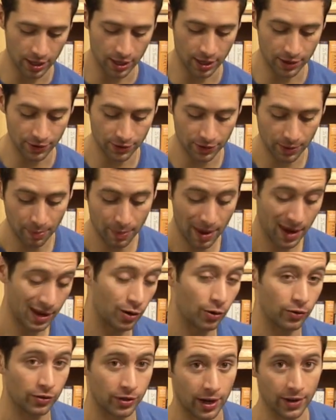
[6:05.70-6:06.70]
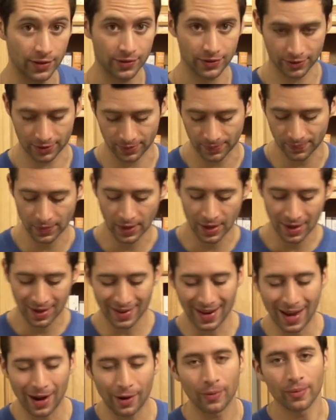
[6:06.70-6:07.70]
is mango dust.
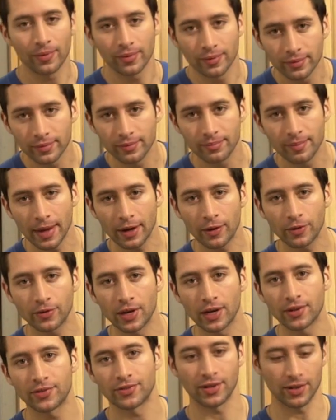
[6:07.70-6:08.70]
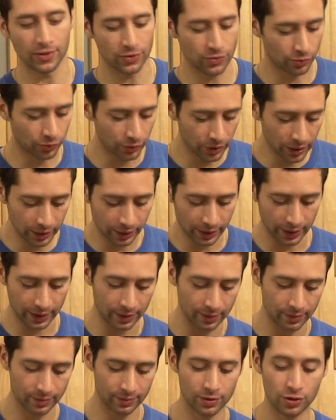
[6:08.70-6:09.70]
Now, mango dust is really
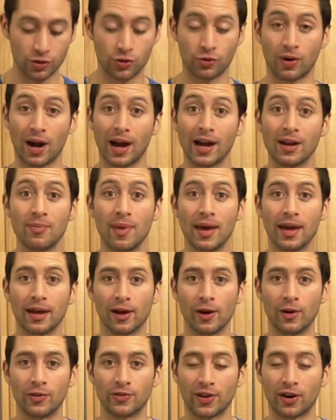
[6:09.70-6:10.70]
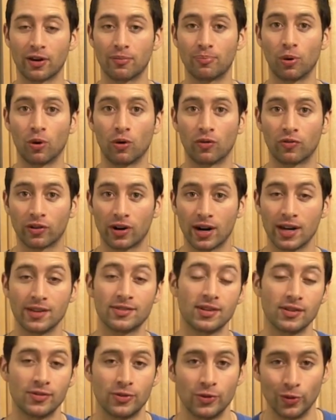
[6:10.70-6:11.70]
dried mangoes that are
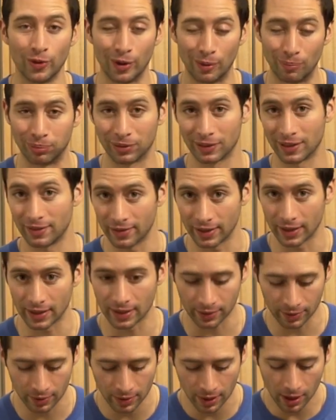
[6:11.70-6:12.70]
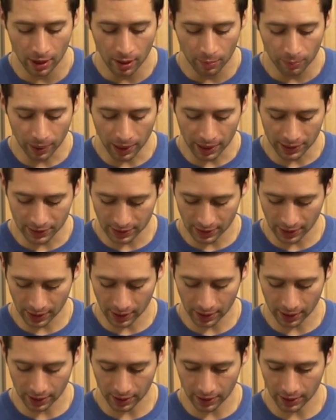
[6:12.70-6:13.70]
pulverized into oblivion. But
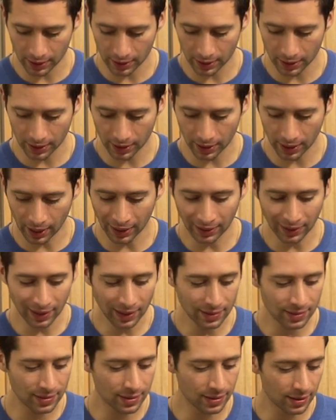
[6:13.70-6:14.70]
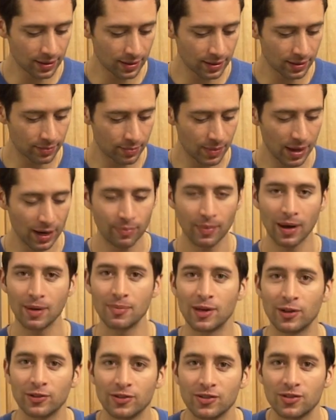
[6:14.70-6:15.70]
I like to make my
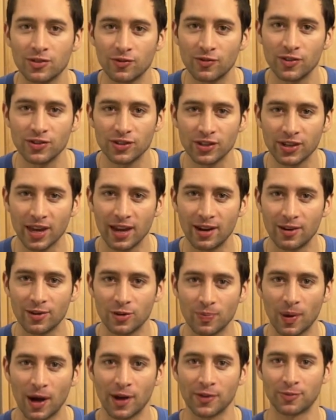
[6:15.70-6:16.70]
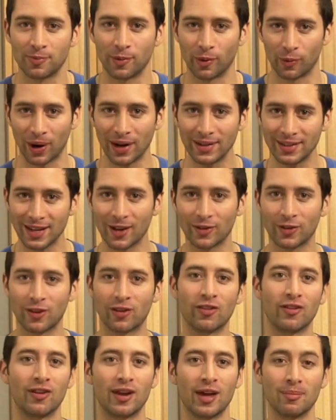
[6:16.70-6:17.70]
meals as sophisticated as possible, right down
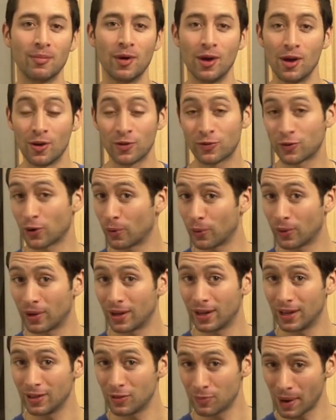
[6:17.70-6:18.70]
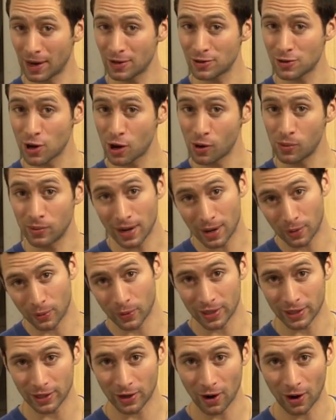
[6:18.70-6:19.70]
to the name. So it's my show, and
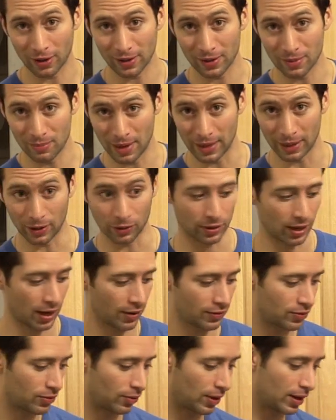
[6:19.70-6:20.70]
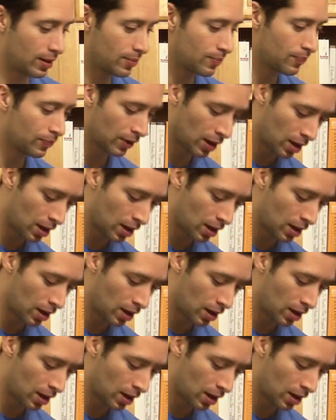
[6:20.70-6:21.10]
we're gonna call it mango dust. Ready?